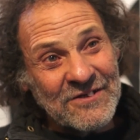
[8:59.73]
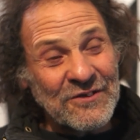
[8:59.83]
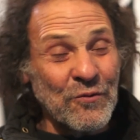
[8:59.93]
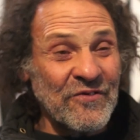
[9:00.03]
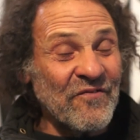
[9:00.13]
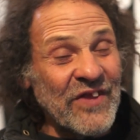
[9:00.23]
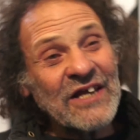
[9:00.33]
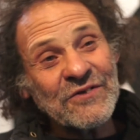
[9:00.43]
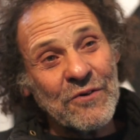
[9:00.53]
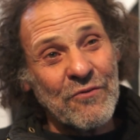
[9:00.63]
And the
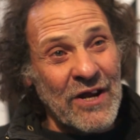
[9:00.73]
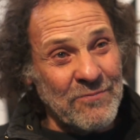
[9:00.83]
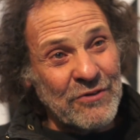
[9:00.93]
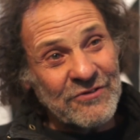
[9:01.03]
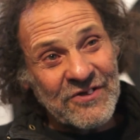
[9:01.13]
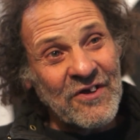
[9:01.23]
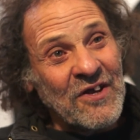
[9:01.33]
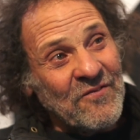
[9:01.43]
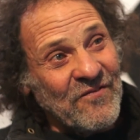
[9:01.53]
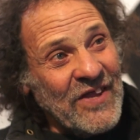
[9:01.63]
flags were great because
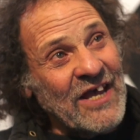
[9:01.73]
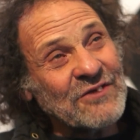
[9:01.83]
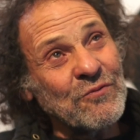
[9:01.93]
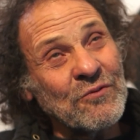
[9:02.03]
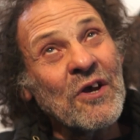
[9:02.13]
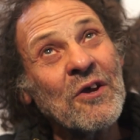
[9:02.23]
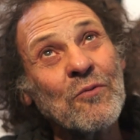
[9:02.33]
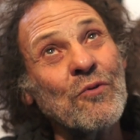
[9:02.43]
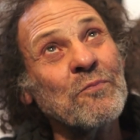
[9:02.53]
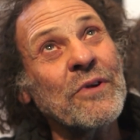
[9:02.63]
flags
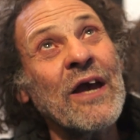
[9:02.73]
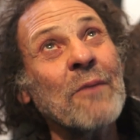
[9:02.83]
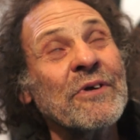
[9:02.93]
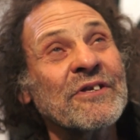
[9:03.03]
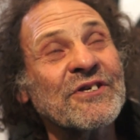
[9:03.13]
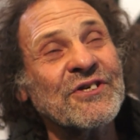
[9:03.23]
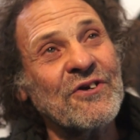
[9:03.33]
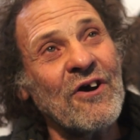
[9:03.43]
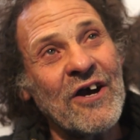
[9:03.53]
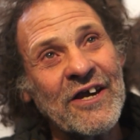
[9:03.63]
would be up in the sky,